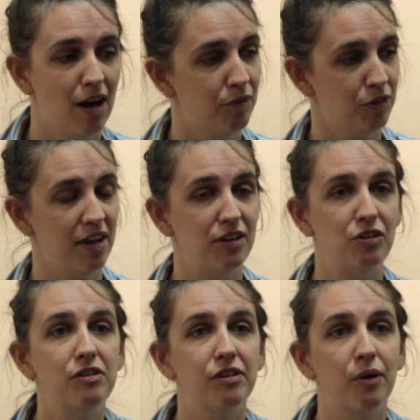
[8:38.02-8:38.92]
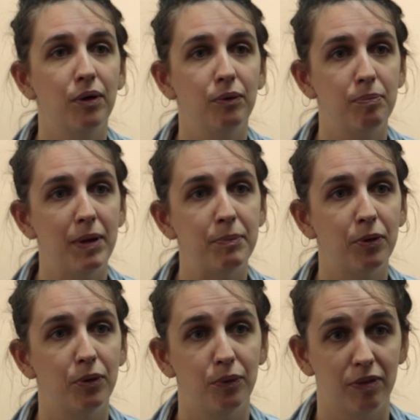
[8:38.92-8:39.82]
conversations going with
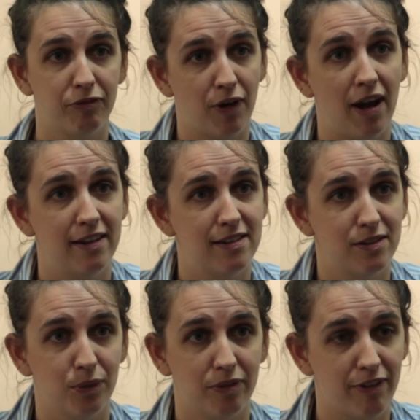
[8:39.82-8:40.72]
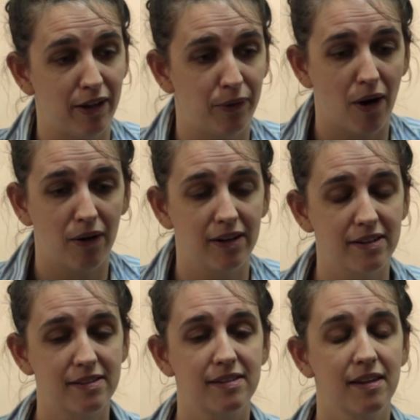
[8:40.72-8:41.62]
people, with friends, with fellow
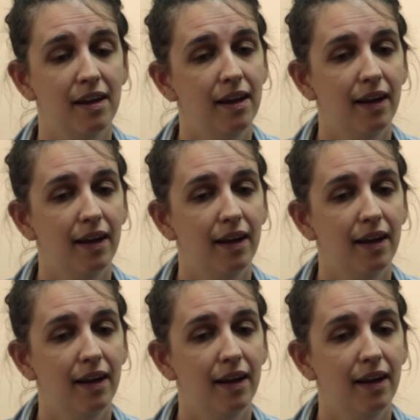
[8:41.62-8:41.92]
artists,